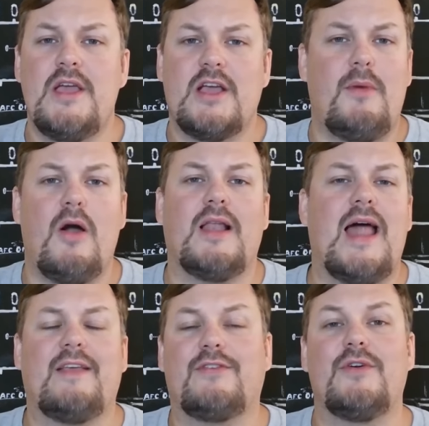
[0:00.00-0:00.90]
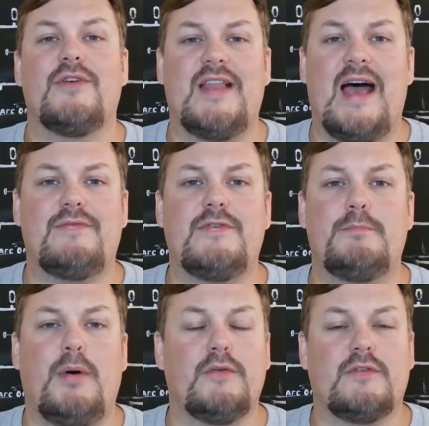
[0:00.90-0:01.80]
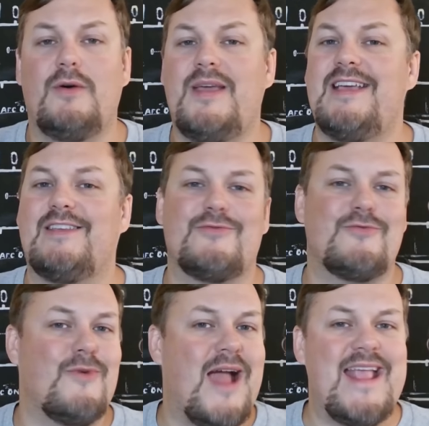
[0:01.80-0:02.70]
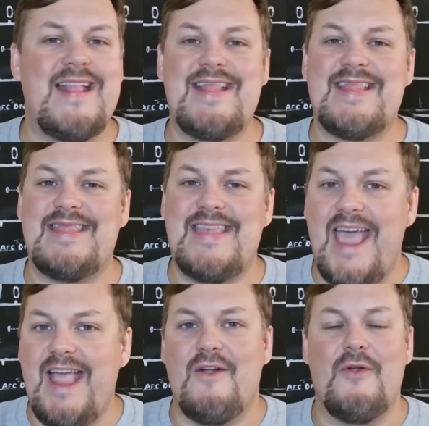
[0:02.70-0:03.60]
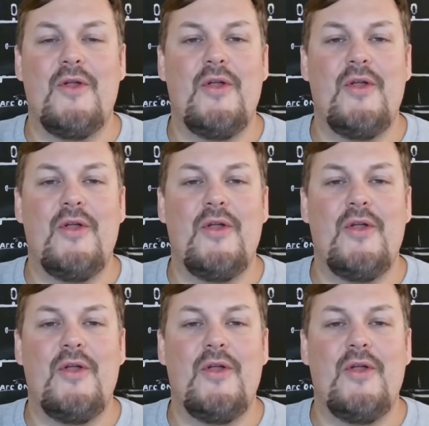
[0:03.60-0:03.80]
Kamari Lassiter is not football slow. He is right there